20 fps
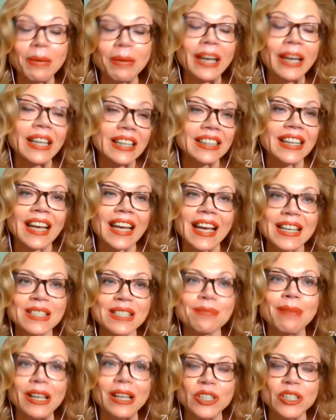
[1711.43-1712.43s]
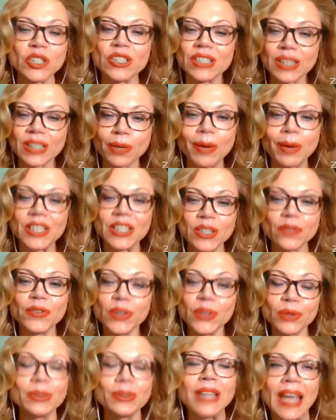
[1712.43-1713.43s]
Michael has mentioned quite a
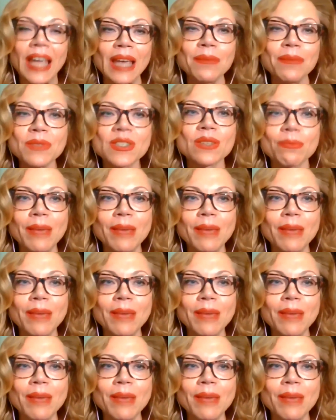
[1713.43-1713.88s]
few names,